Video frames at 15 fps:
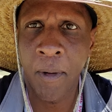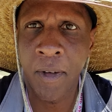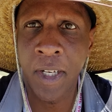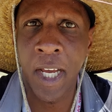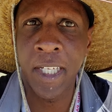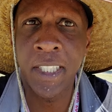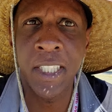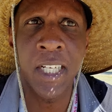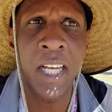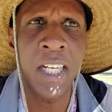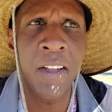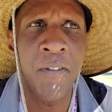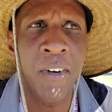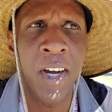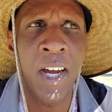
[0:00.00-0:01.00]
nineteen
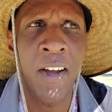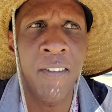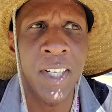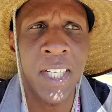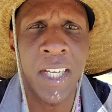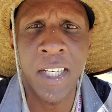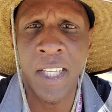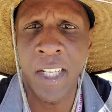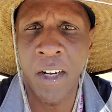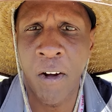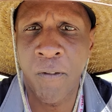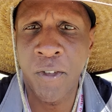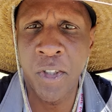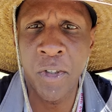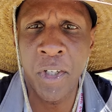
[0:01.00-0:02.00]
ninety-five, I got laid
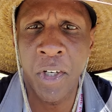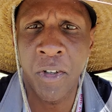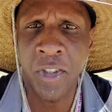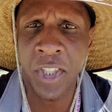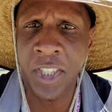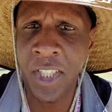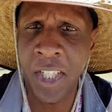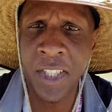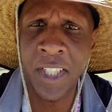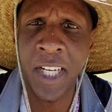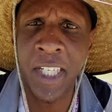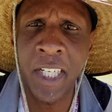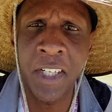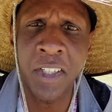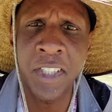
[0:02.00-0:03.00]
off two years. So it's going to
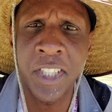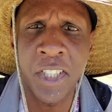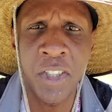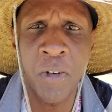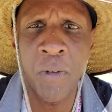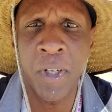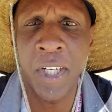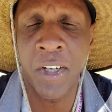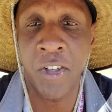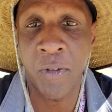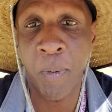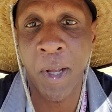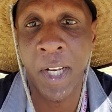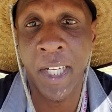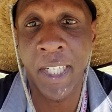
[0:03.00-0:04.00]
take you at least two years,
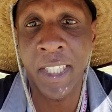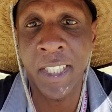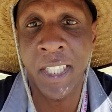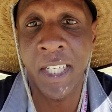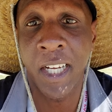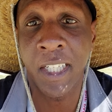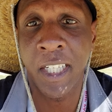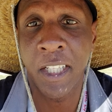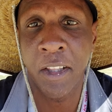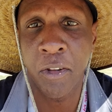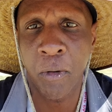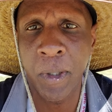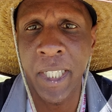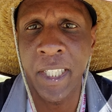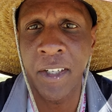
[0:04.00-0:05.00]
probably in this economy,
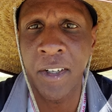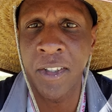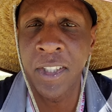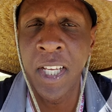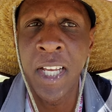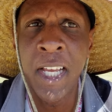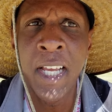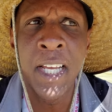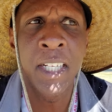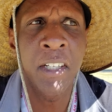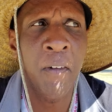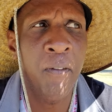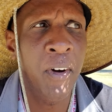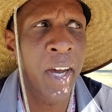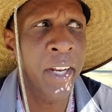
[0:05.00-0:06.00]
three years to
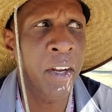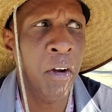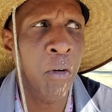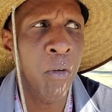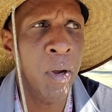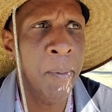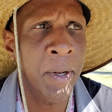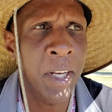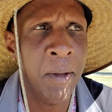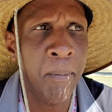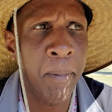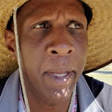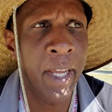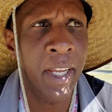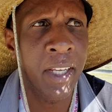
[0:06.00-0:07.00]
find an equivalent
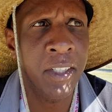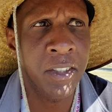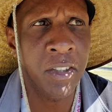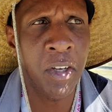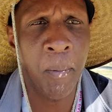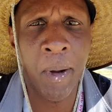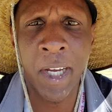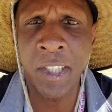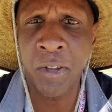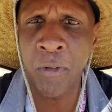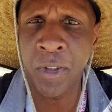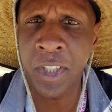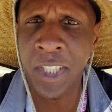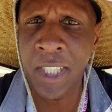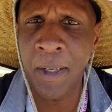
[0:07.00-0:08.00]
pay. So you might as well
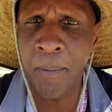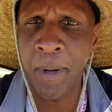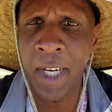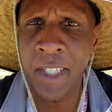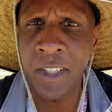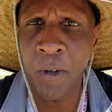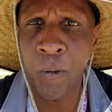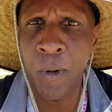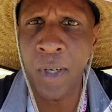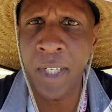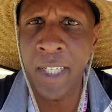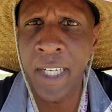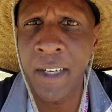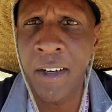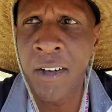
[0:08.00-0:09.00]
just get back to work
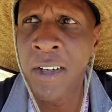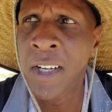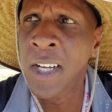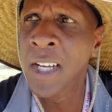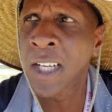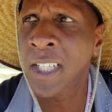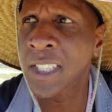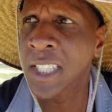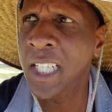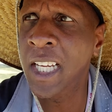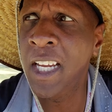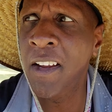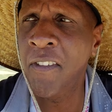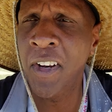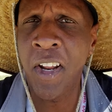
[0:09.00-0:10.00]
now. Because
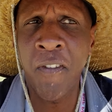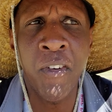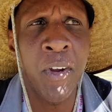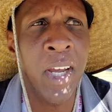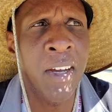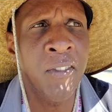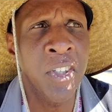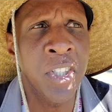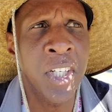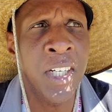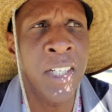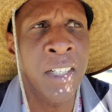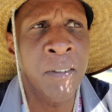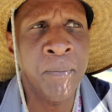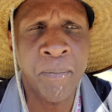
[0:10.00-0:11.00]
even if you have a
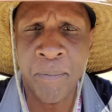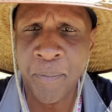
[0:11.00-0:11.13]
job,